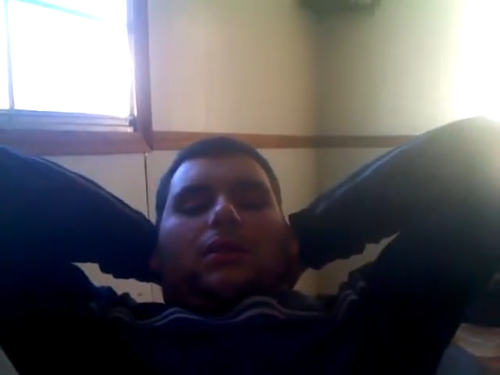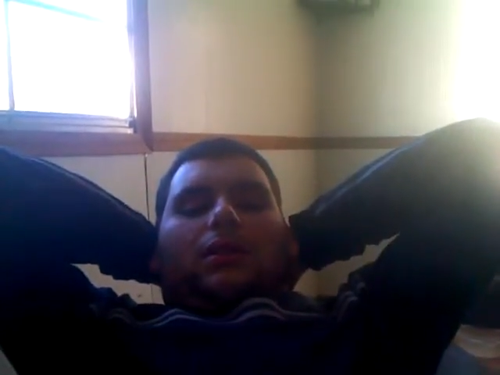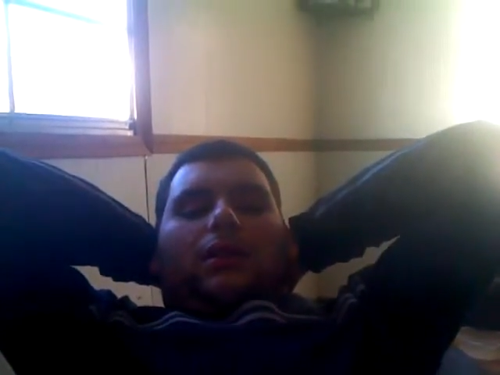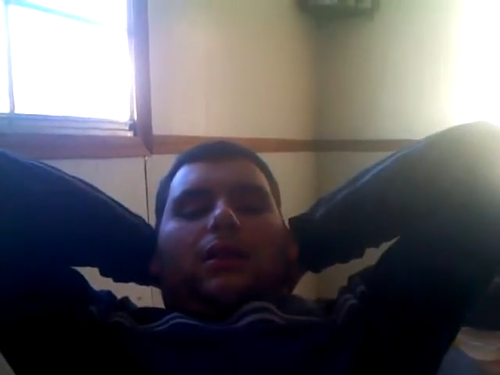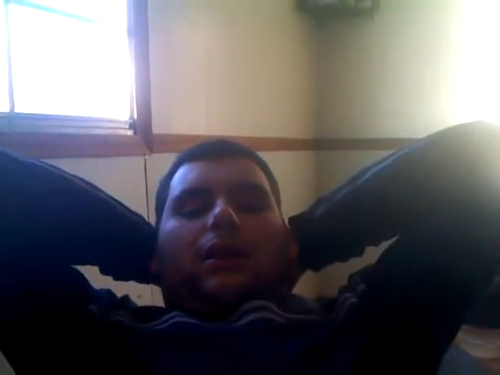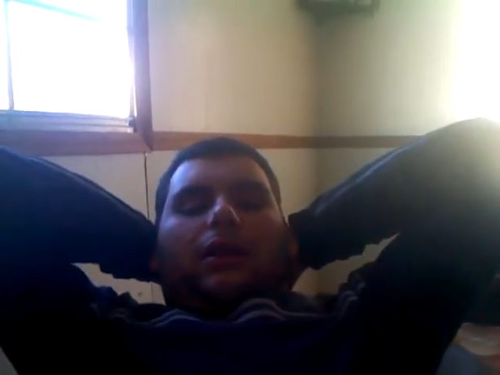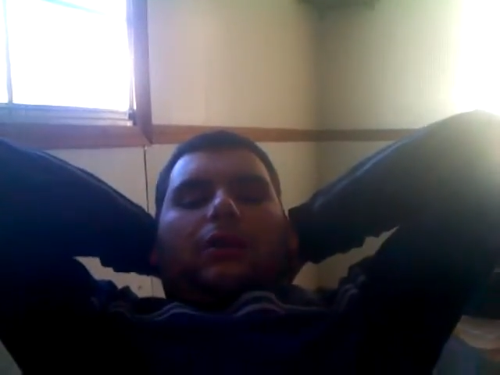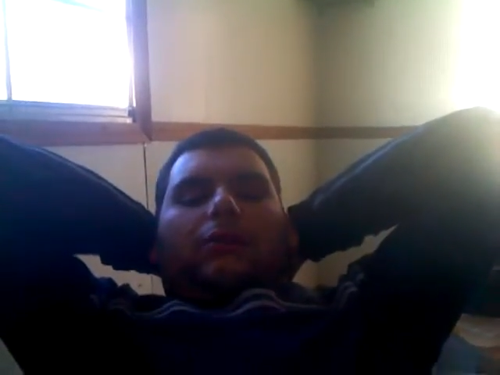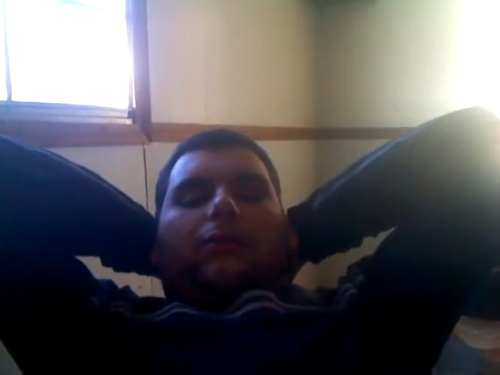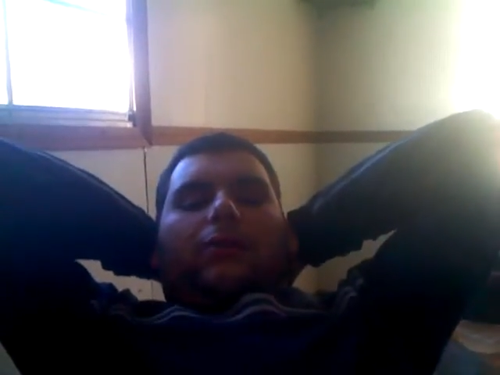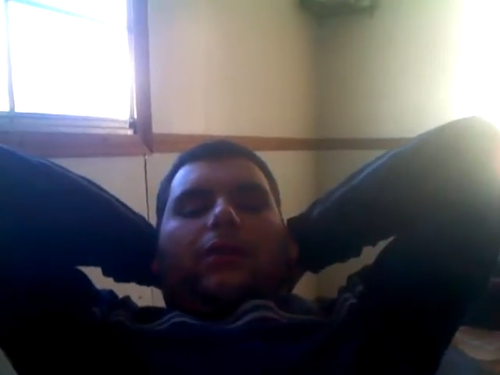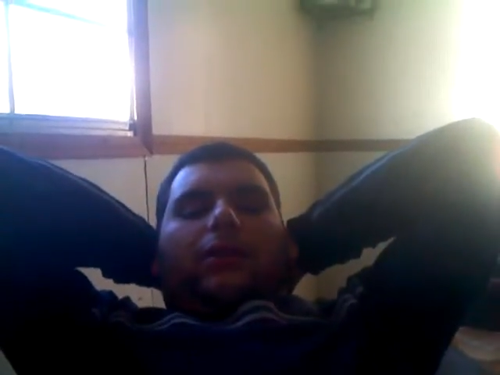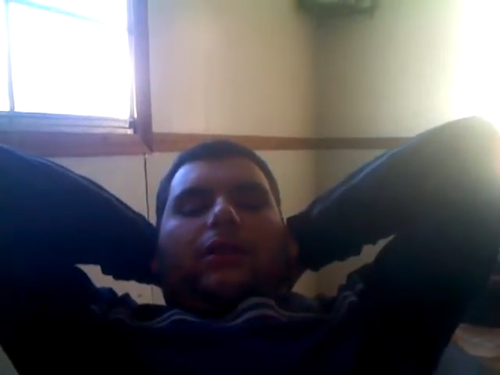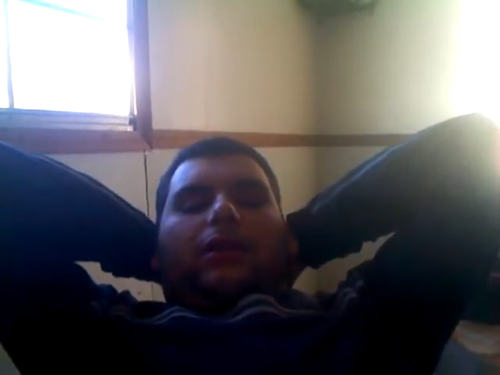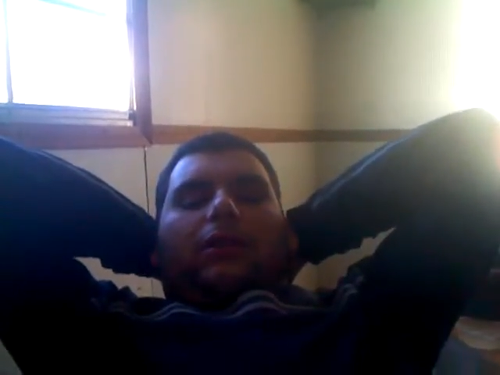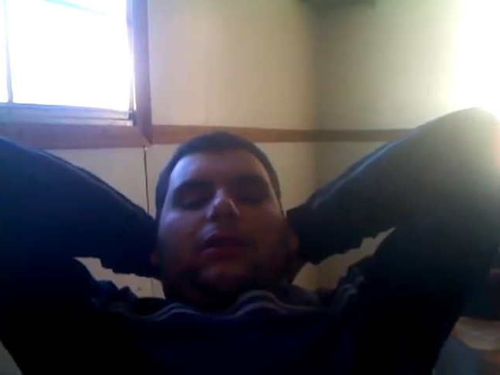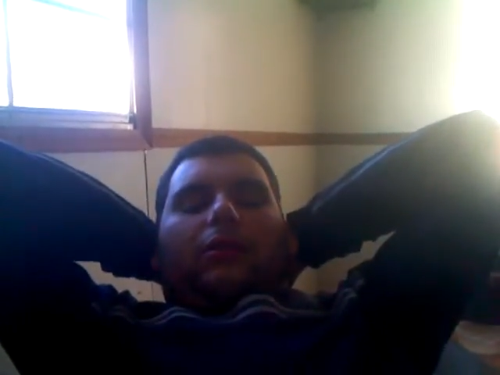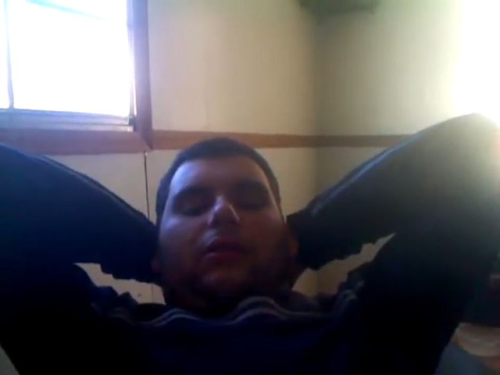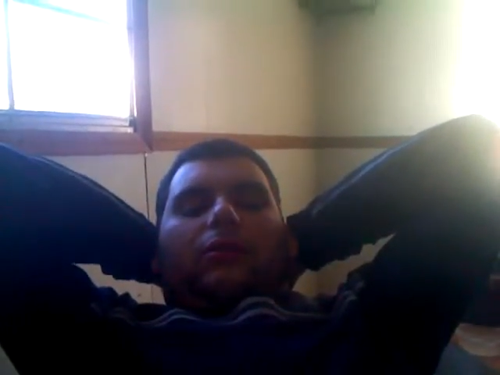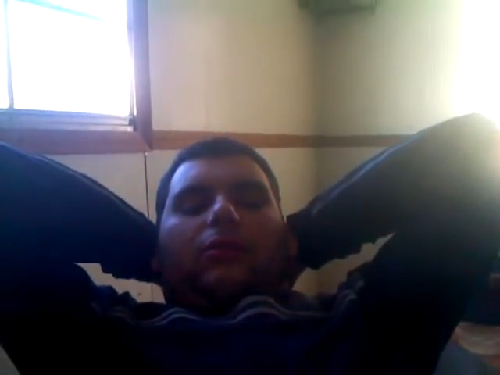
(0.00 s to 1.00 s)
It
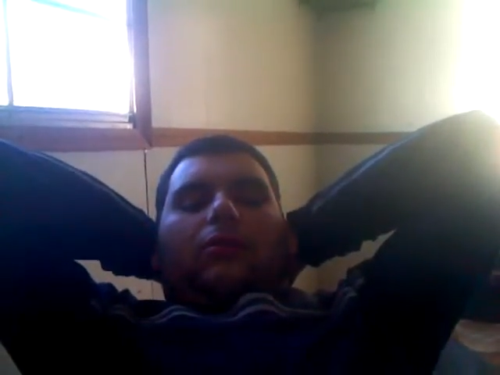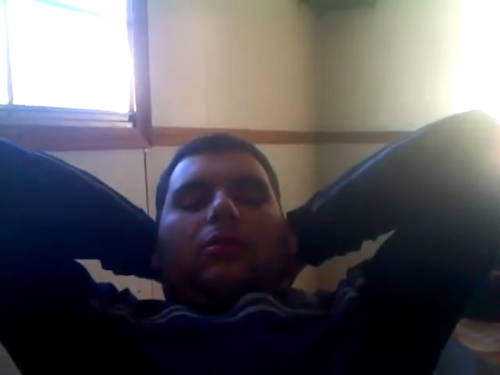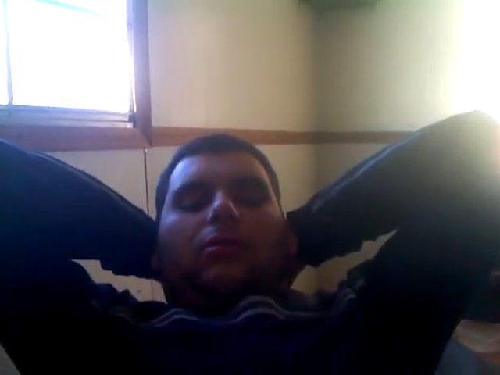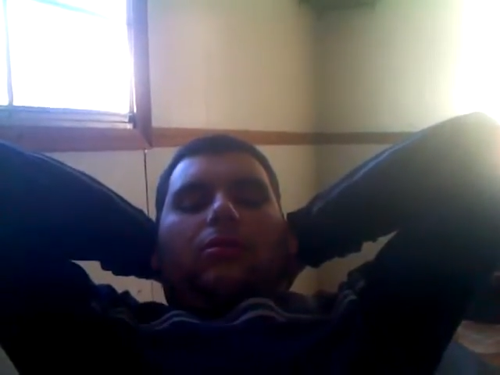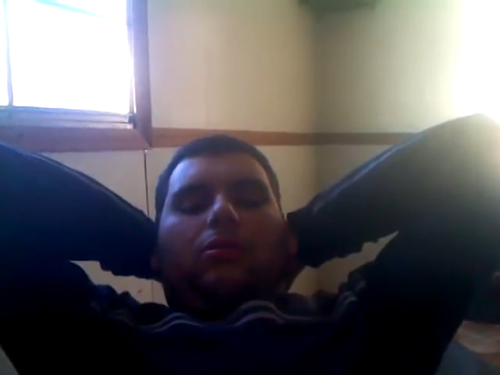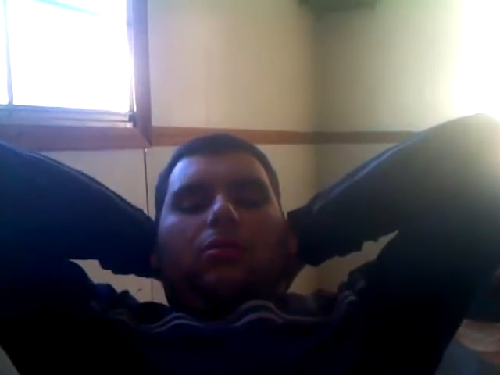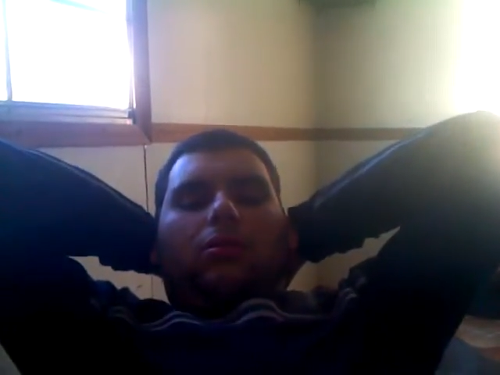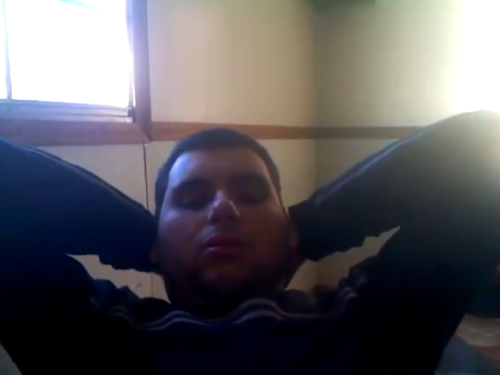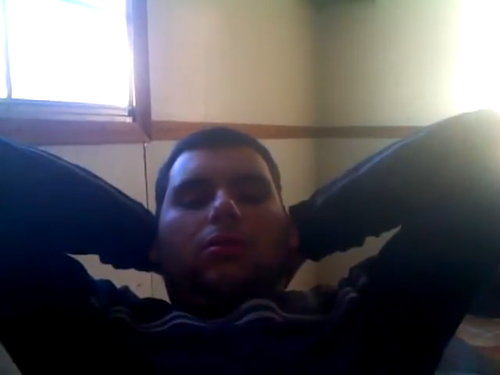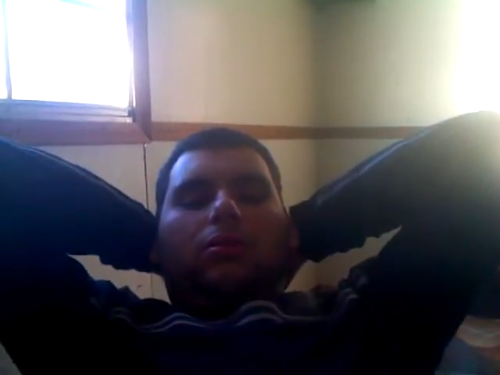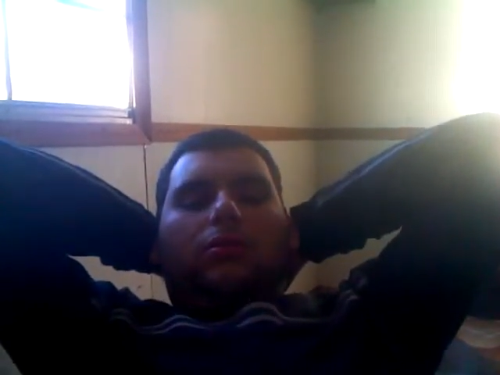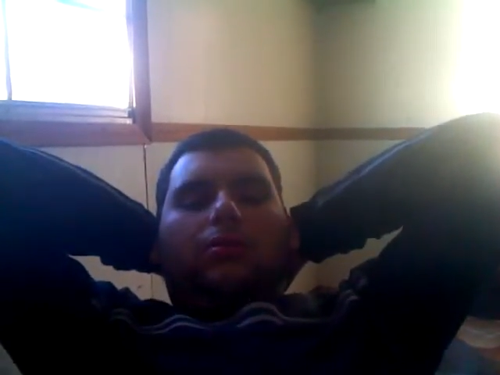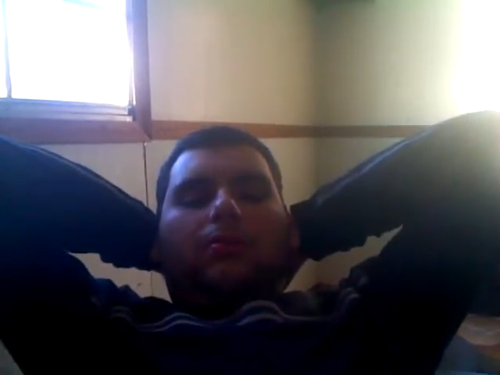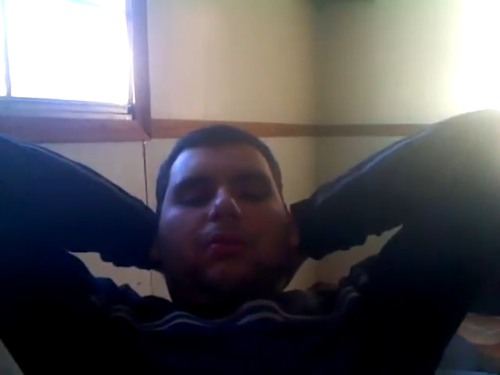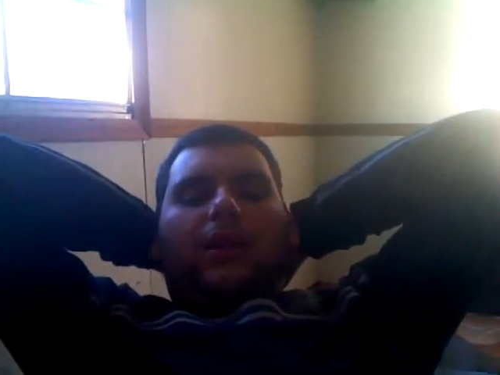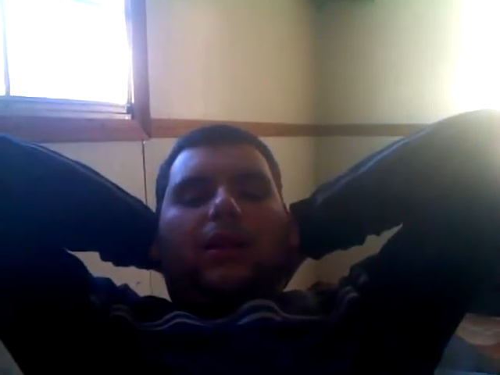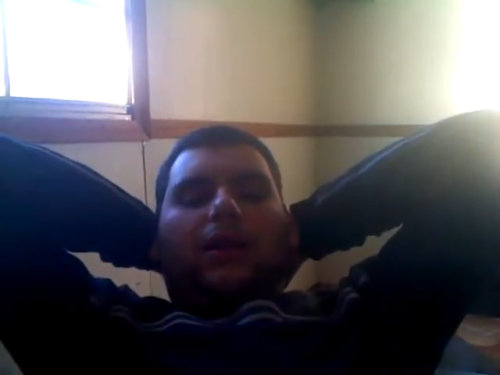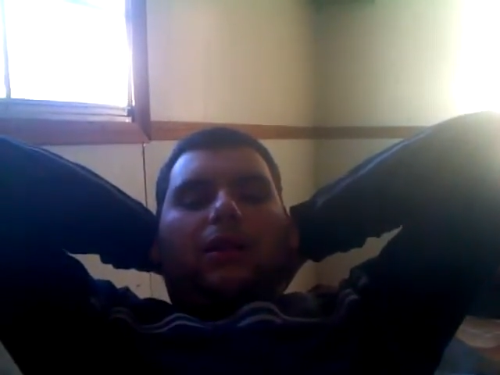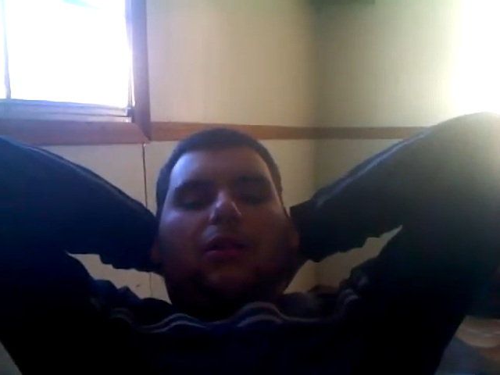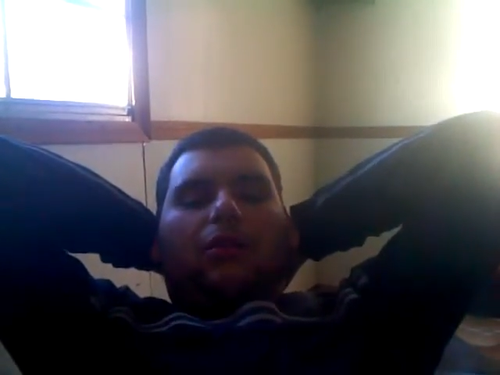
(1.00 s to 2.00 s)
really don't make